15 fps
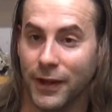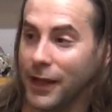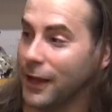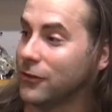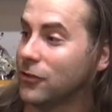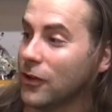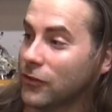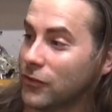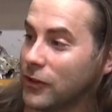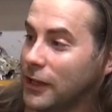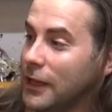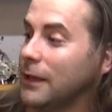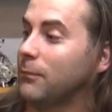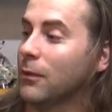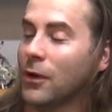and just
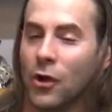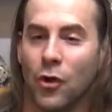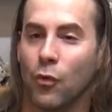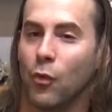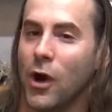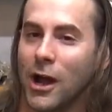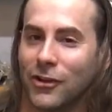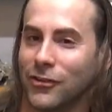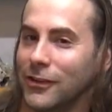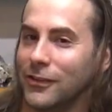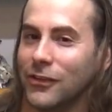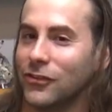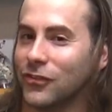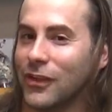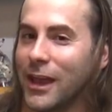keep watching the
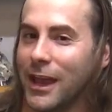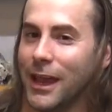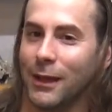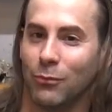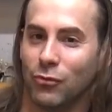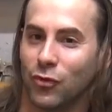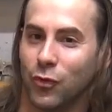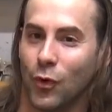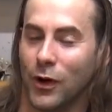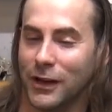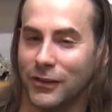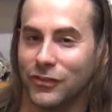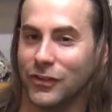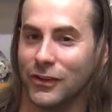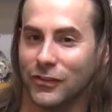same
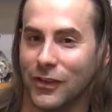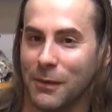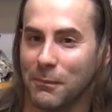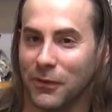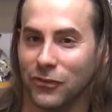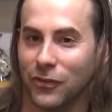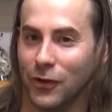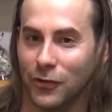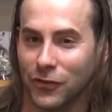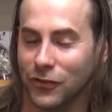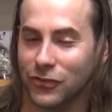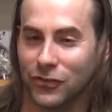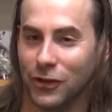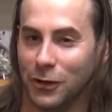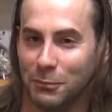26 episodes of
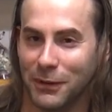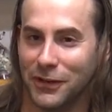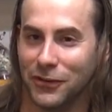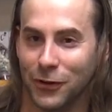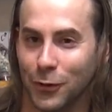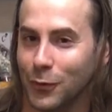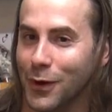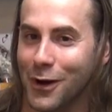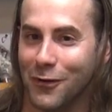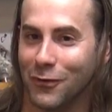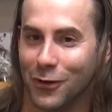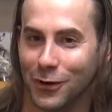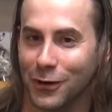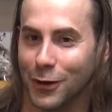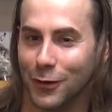Scooby-Doo
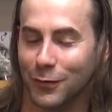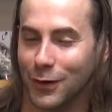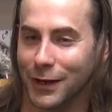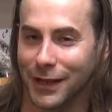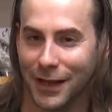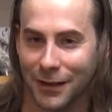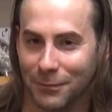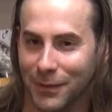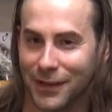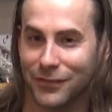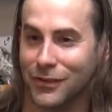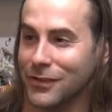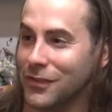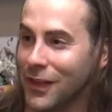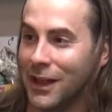over and over again because
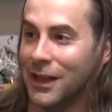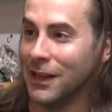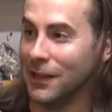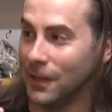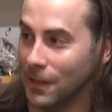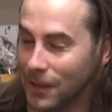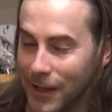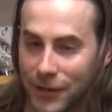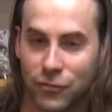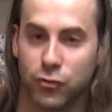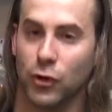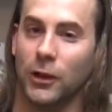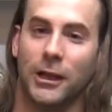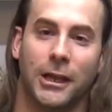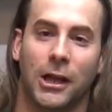it's
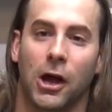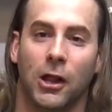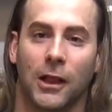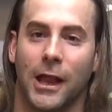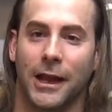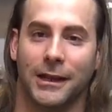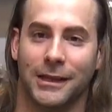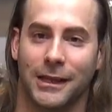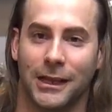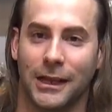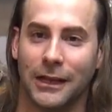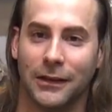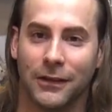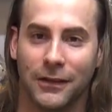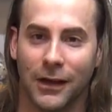literally all I
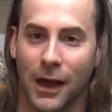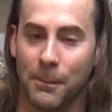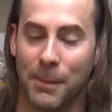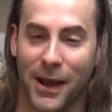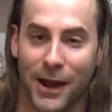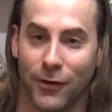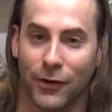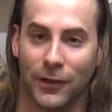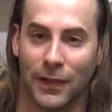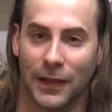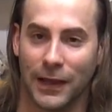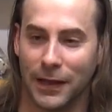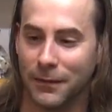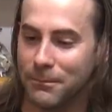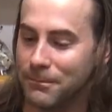need,
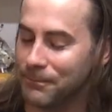apparently.